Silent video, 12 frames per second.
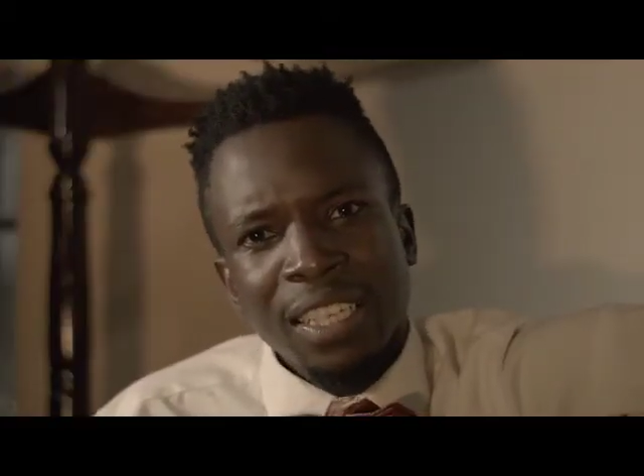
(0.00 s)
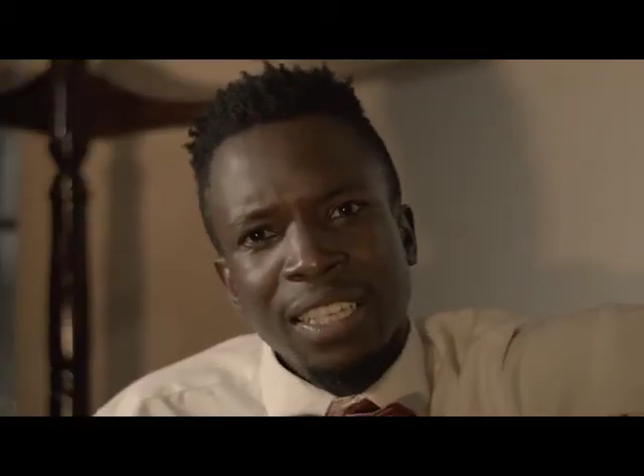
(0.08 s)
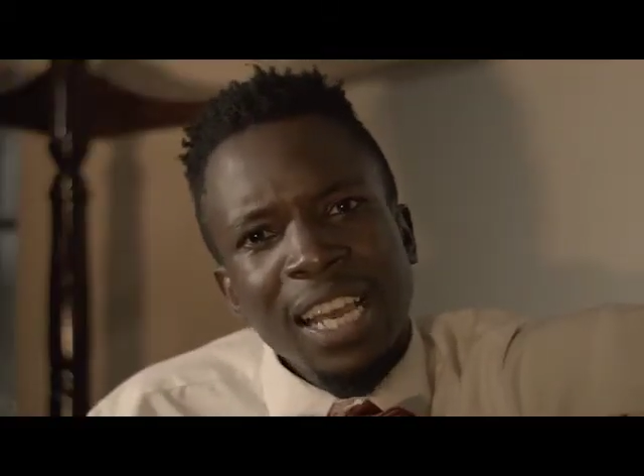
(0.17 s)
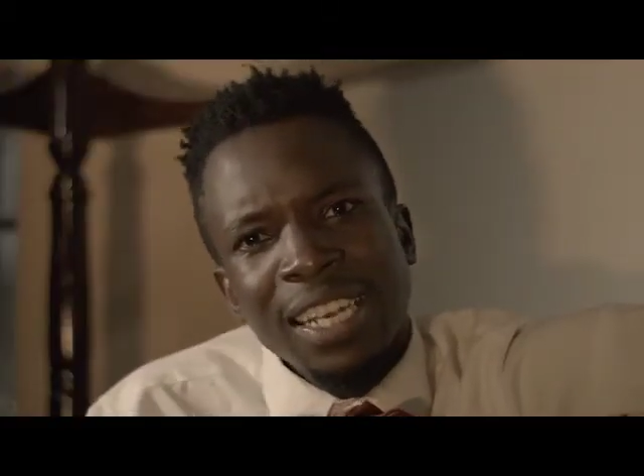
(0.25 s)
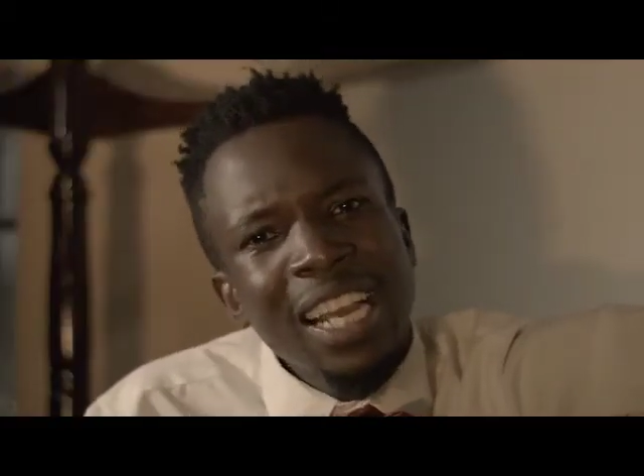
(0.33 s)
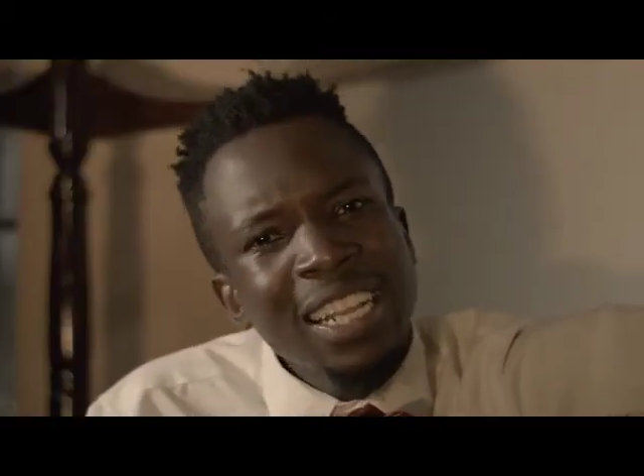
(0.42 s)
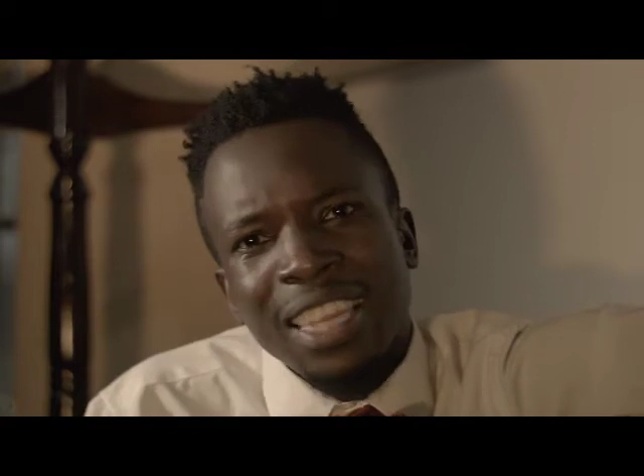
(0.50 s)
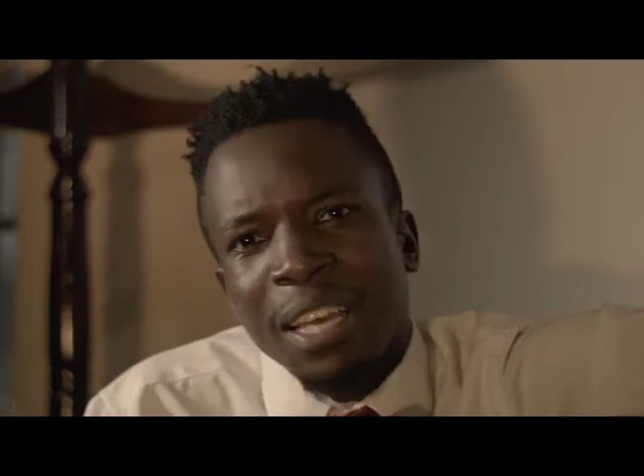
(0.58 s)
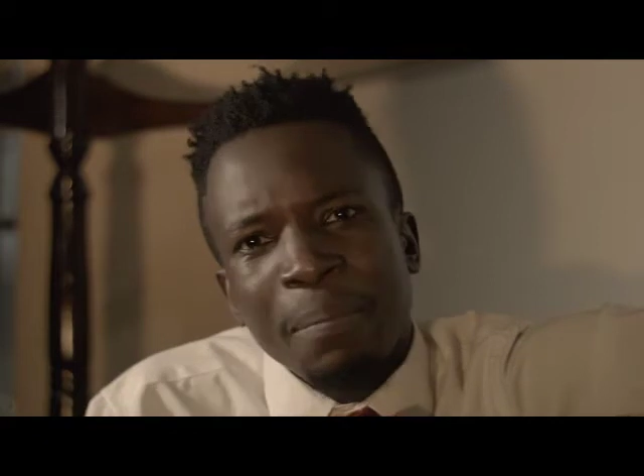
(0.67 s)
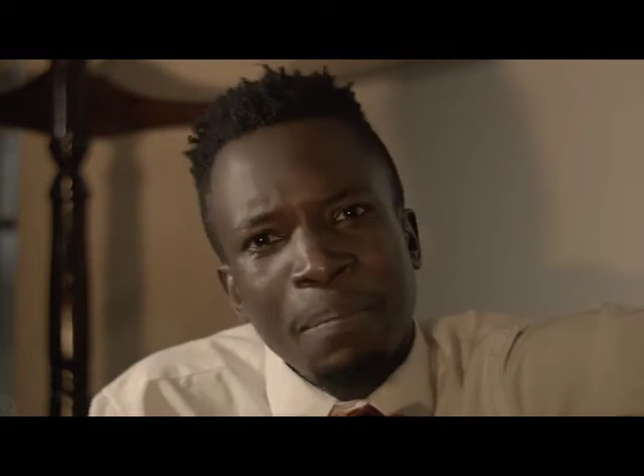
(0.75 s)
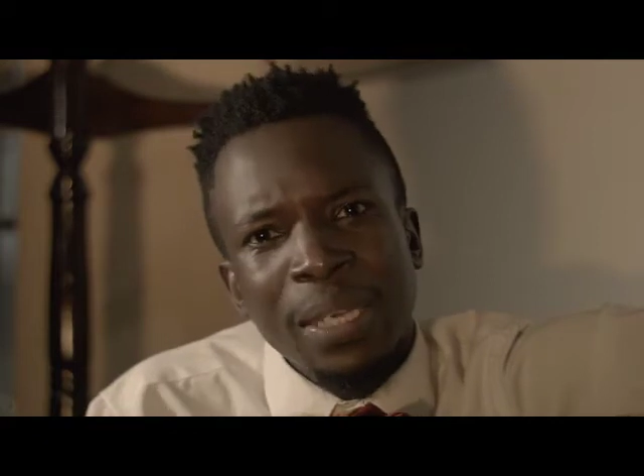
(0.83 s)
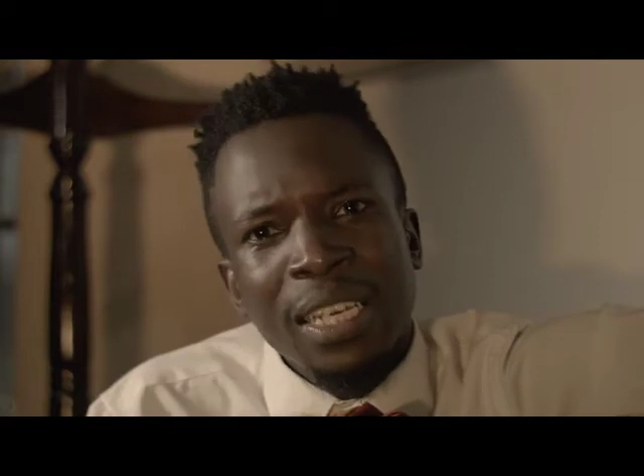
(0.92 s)
then let
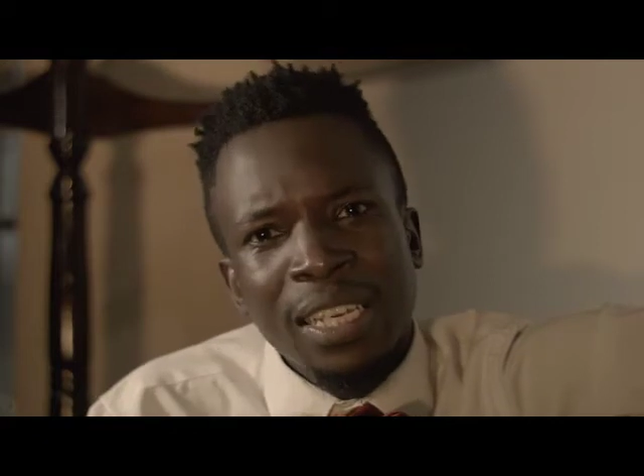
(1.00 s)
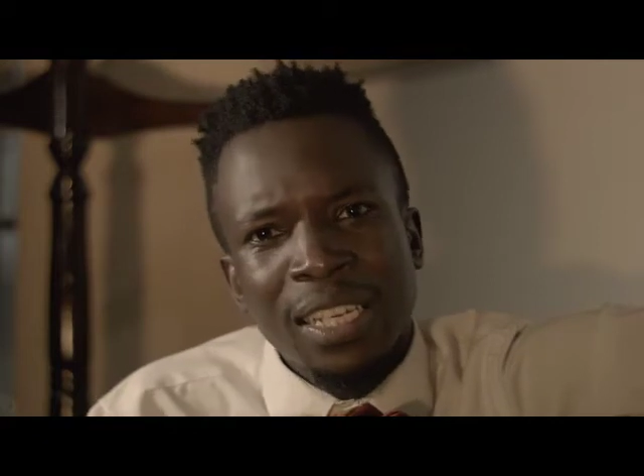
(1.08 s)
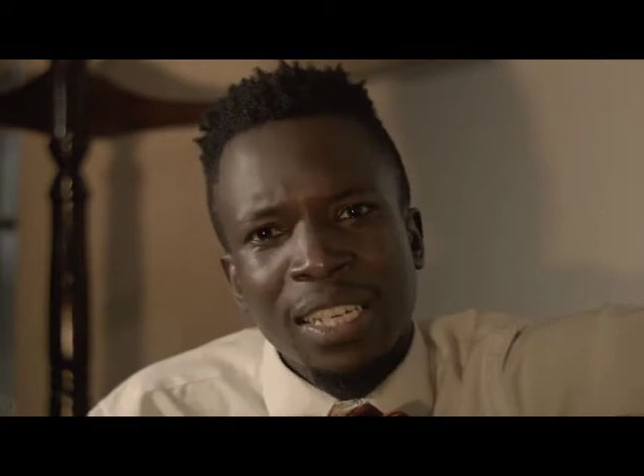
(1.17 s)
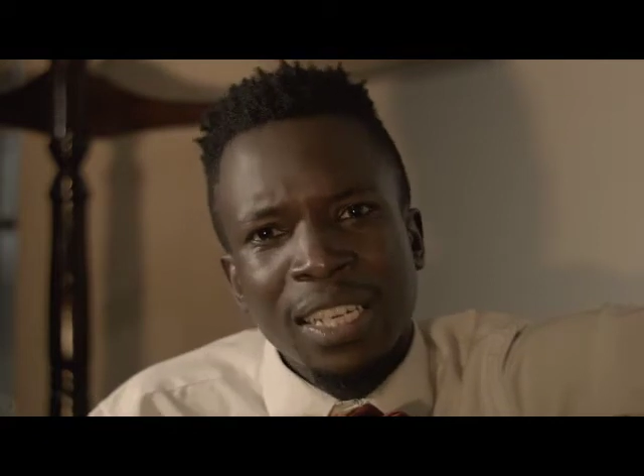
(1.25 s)
them be